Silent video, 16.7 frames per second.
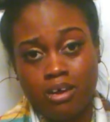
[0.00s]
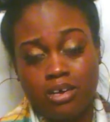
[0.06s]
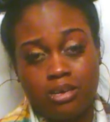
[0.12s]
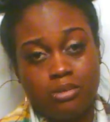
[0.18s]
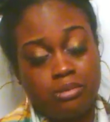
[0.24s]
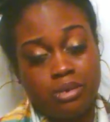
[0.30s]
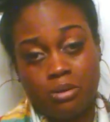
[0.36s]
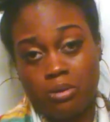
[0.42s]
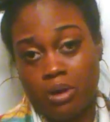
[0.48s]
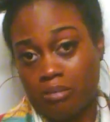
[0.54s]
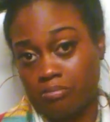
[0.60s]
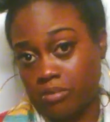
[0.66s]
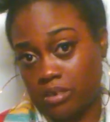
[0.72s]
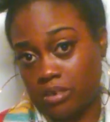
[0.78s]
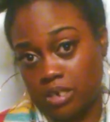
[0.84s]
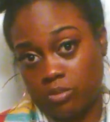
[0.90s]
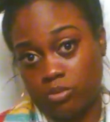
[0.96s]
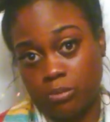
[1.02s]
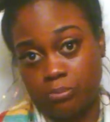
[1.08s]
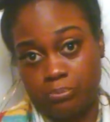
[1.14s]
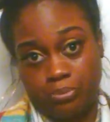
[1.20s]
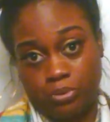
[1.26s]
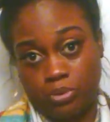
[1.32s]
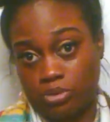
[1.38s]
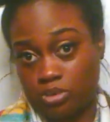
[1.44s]
And you don't have to deal
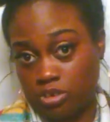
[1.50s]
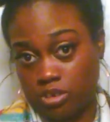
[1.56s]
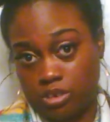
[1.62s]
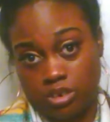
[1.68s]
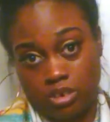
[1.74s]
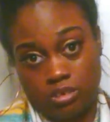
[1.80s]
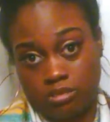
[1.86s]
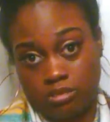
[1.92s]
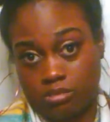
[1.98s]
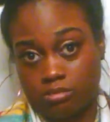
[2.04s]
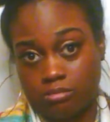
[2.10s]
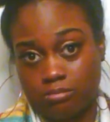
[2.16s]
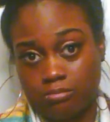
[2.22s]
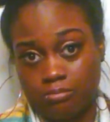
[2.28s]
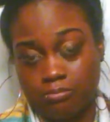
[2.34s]
with bullshit either.